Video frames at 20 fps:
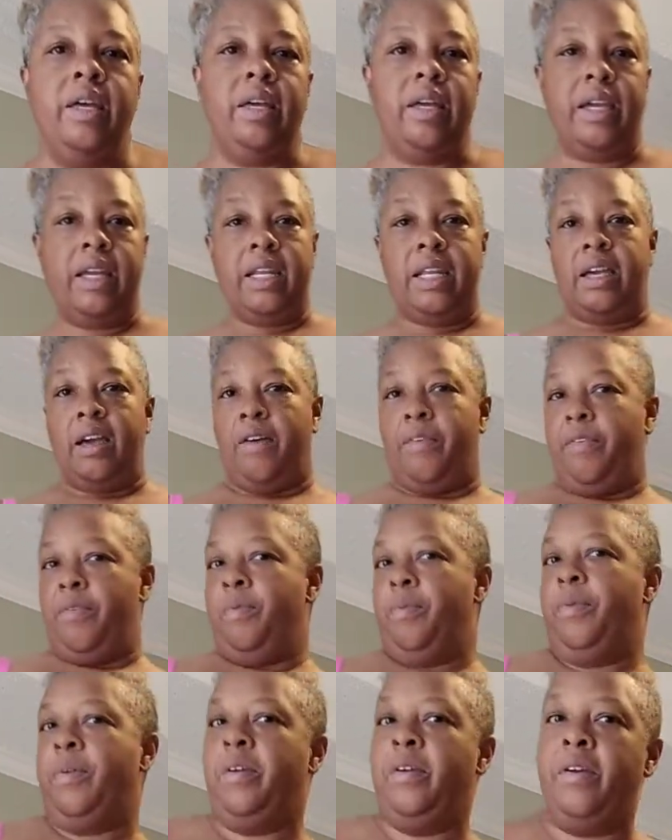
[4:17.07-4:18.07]
Any of them.
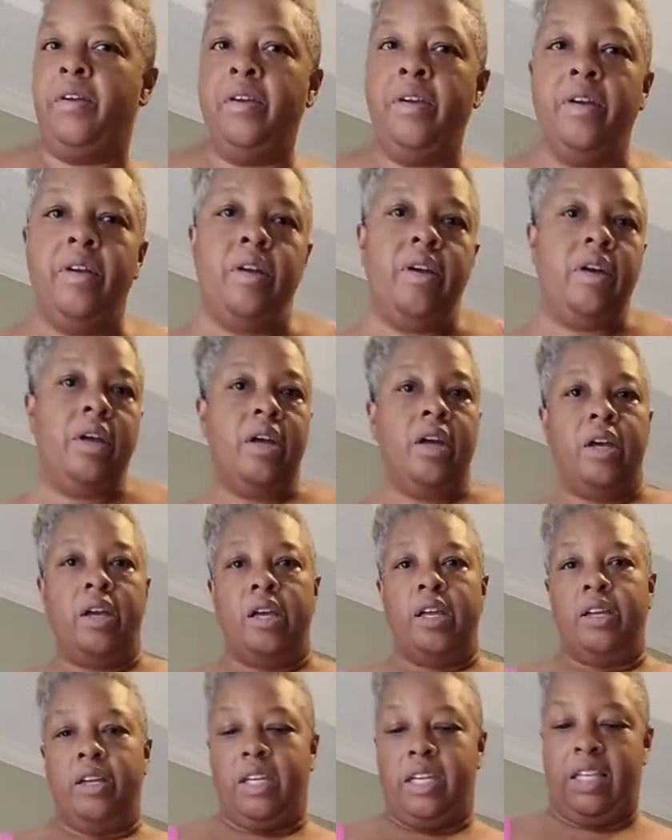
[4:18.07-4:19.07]

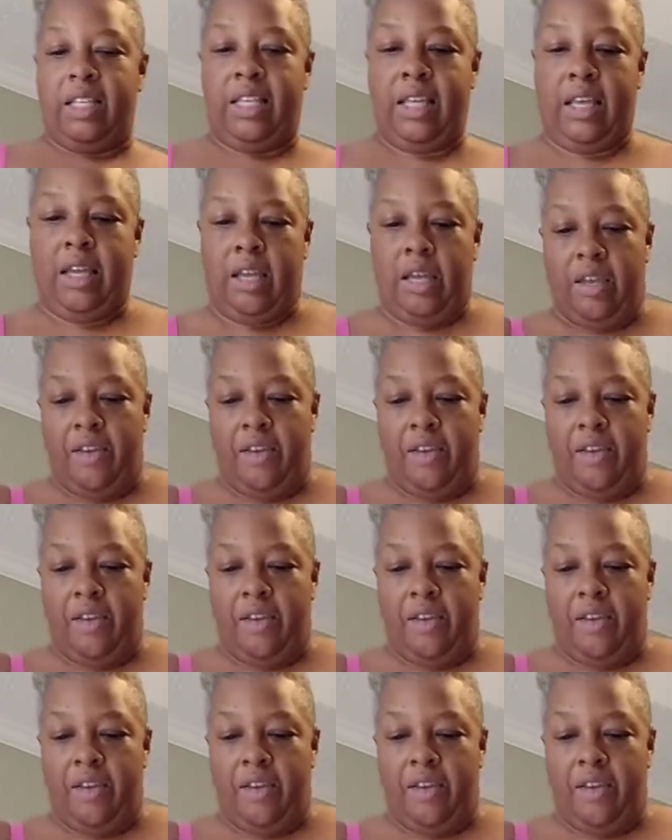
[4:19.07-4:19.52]
Get that.